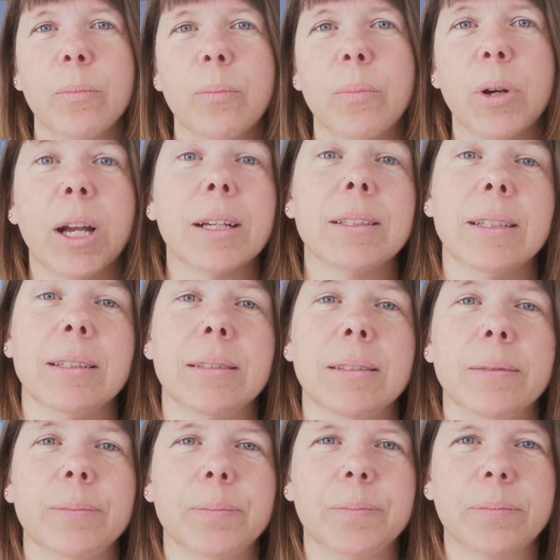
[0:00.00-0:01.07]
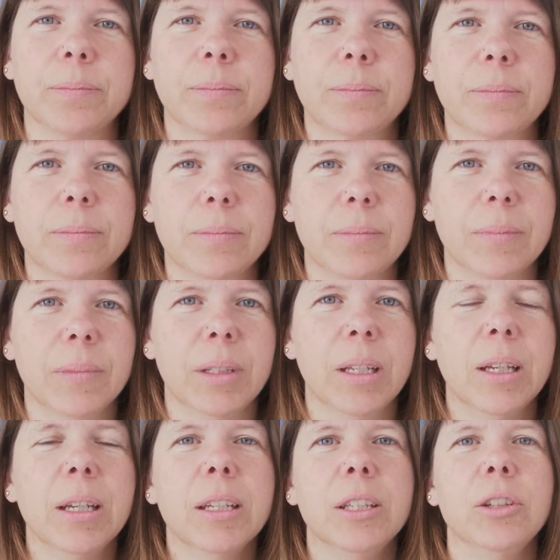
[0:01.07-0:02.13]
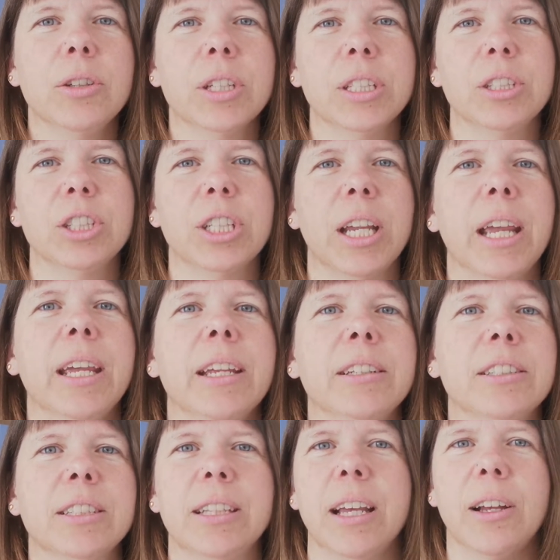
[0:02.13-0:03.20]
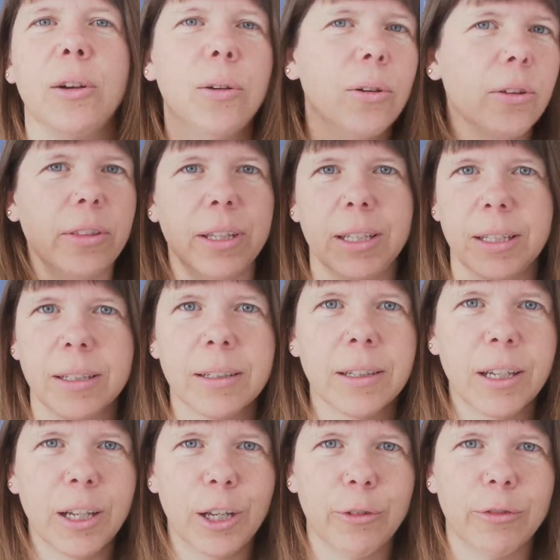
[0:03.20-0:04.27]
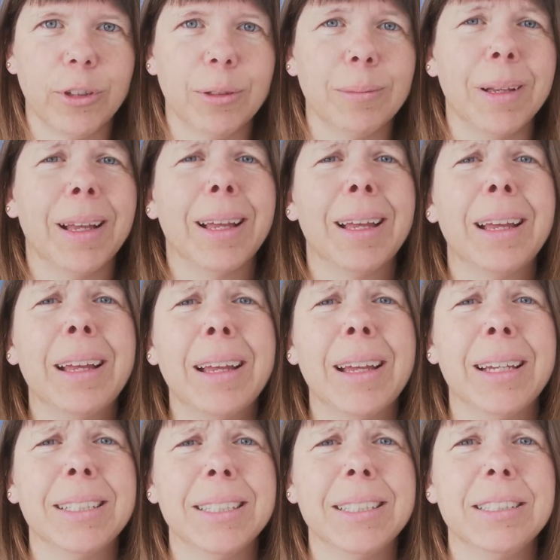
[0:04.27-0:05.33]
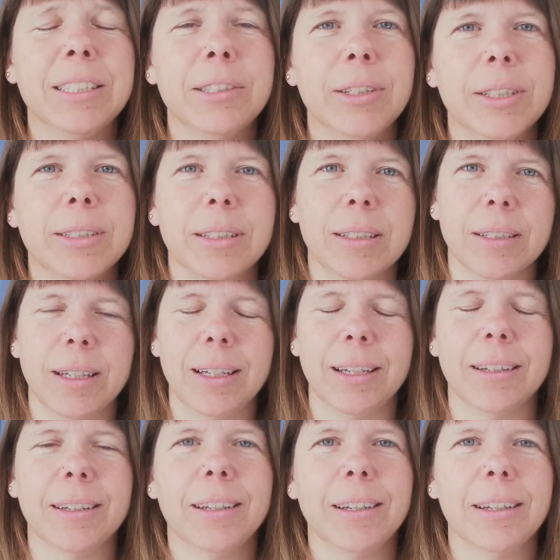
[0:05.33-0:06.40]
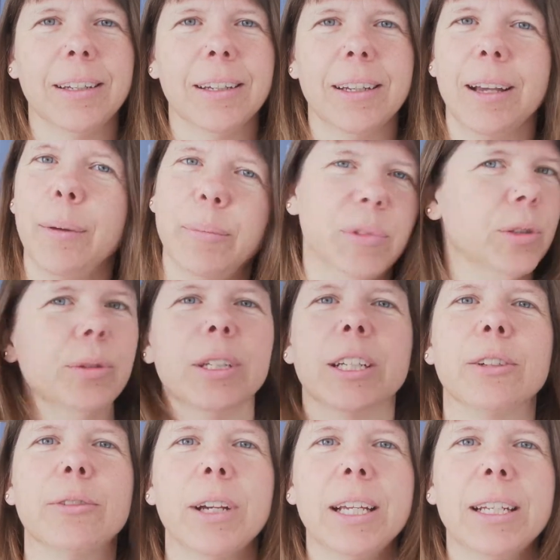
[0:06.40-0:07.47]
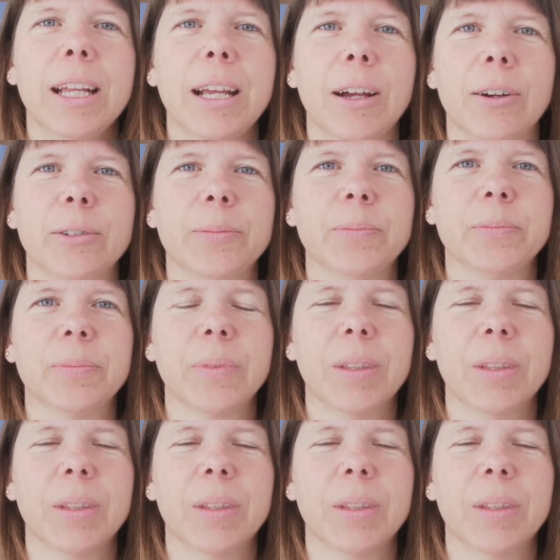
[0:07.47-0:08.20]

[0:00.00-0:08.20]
practice. You can change that whole thing from, ah, I didn't do it to, huh, I'm doing it right now.